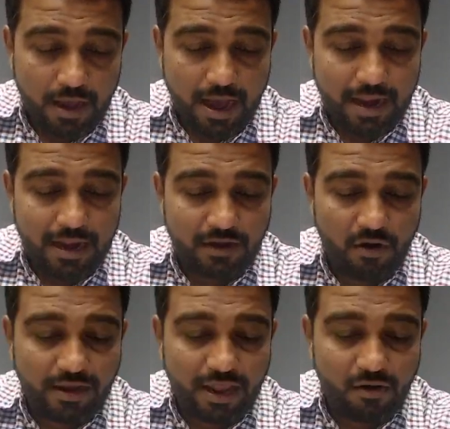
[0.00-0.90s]
are
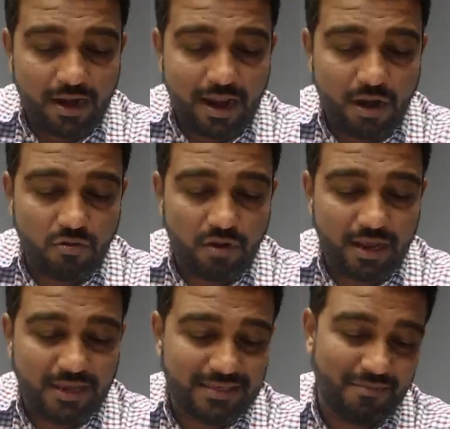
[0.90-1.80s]
electronic calculator allowed during
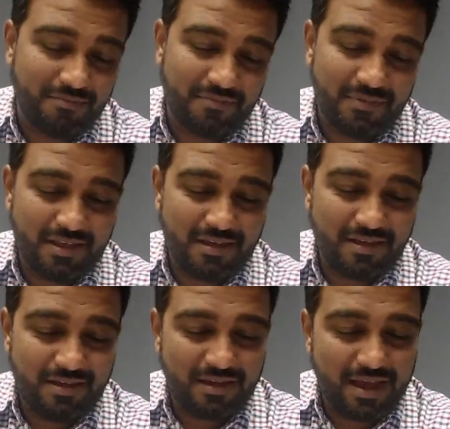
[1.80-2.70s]
exam
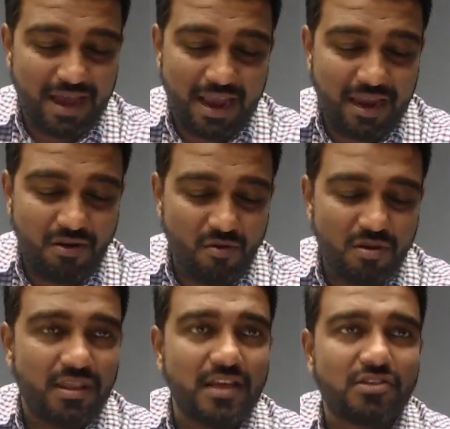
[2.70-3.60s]
uh, i
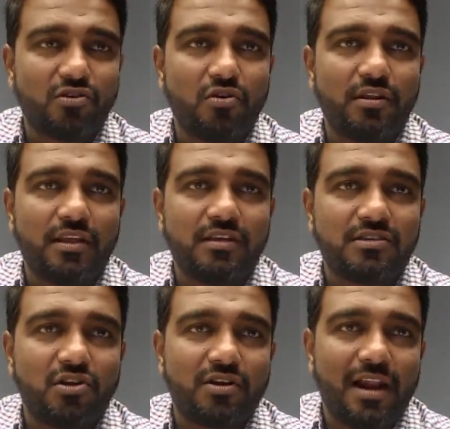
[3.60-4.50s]
don't think so this
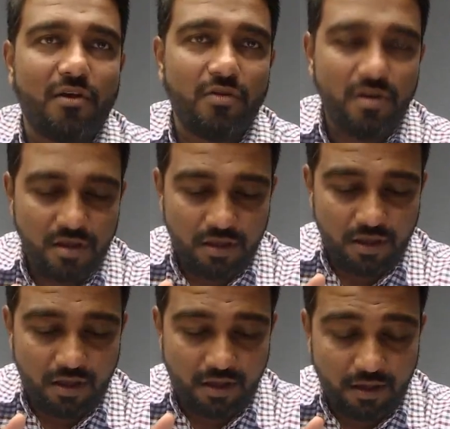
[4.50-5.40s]
is not allowed
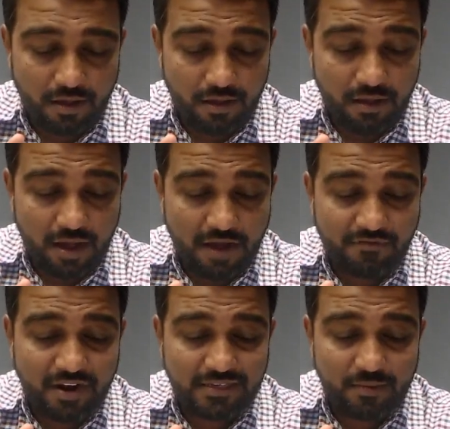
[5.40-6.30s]
uh,
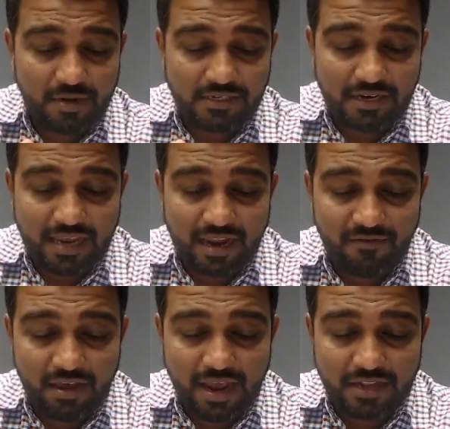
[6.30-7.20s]
after examination can
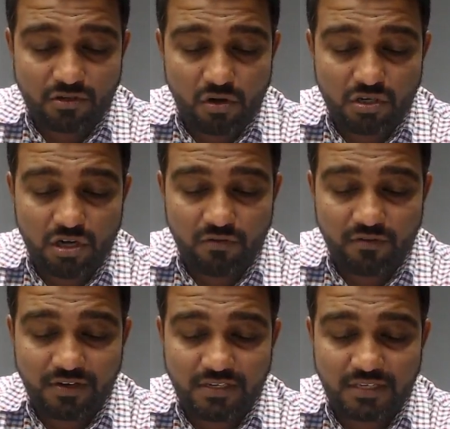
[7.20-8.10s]
we get solution of the
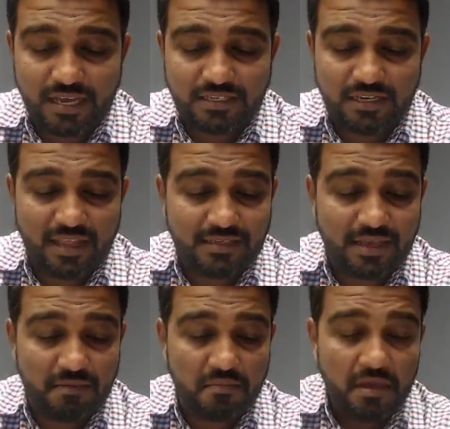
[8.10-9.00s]
questions asked in the
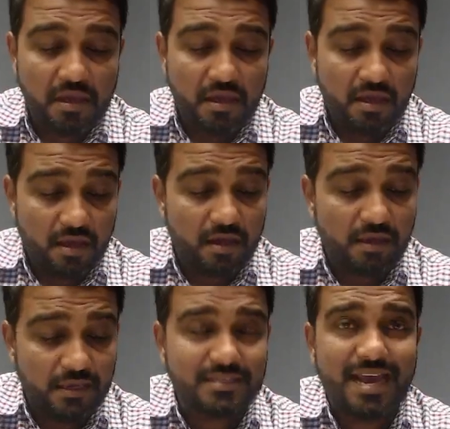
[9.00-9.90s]
exam uh,
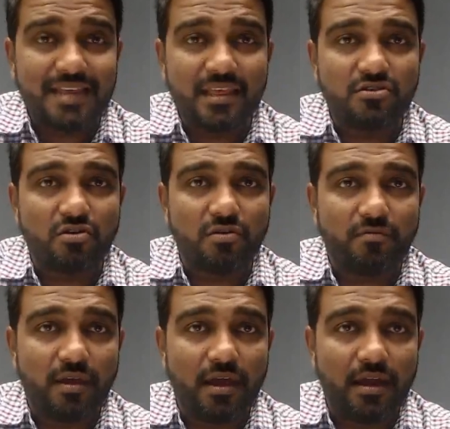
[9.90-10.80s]
yes i think so
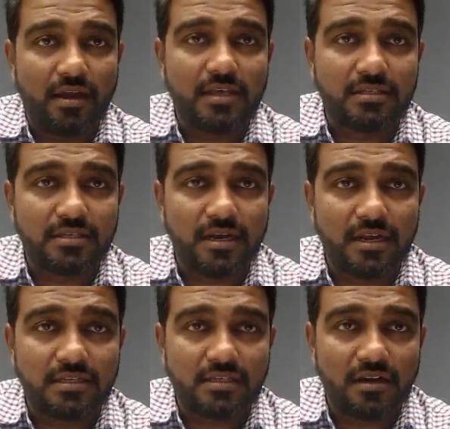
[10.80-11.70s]
uh, it is it
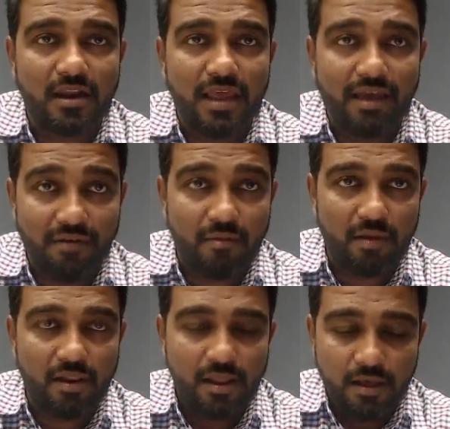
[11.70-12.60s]
is generally
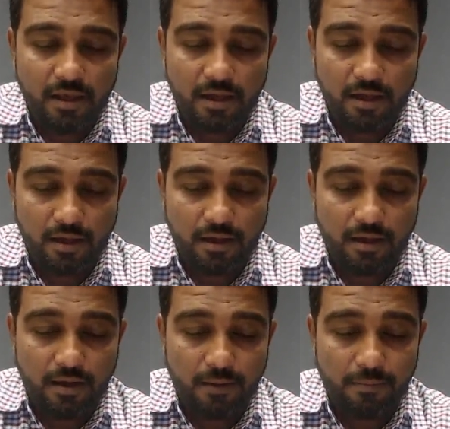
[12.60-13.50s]
available
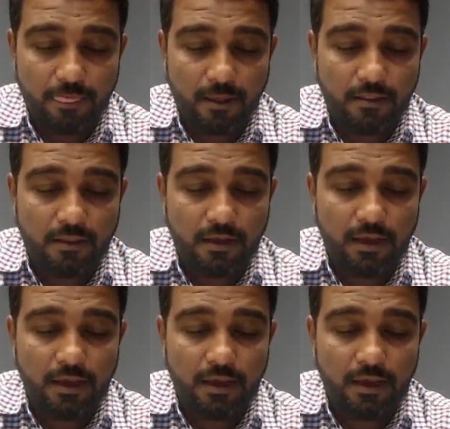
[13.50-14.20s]
uh, uh, the